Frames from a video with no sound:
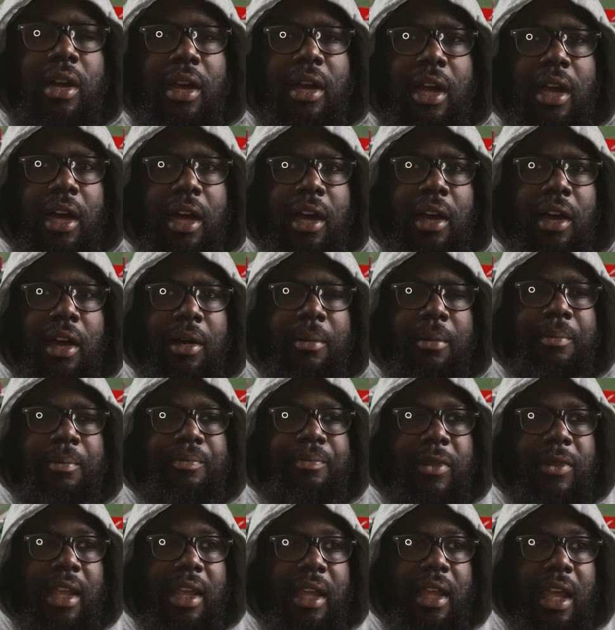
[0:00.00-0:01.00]
Um,
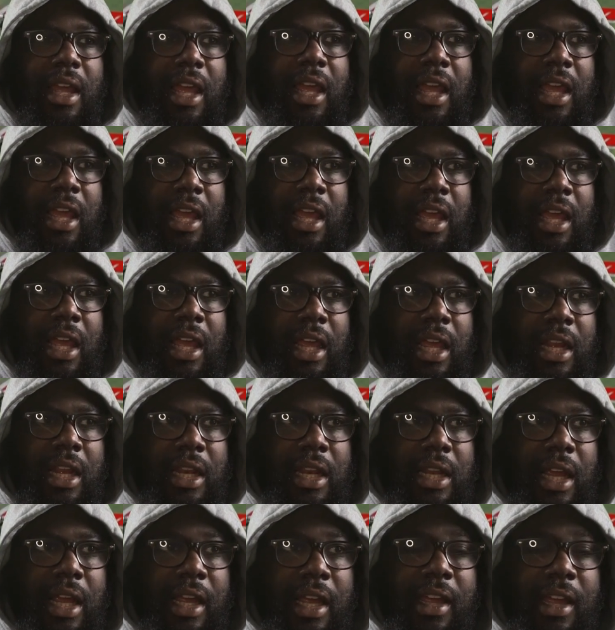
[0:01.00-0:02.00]
and
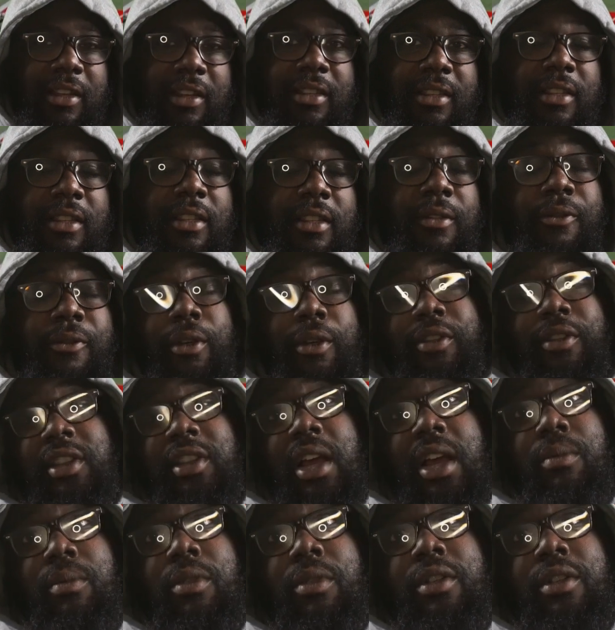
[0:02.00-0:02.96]
I guess this is the first time we're